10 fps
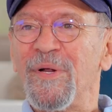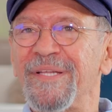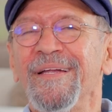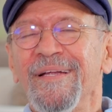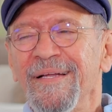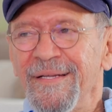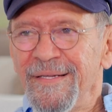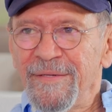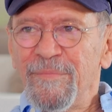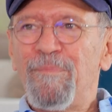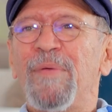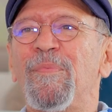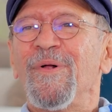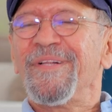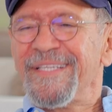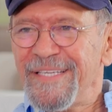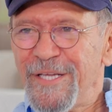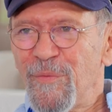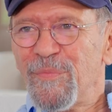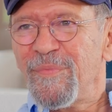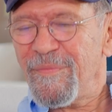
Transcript: But people, their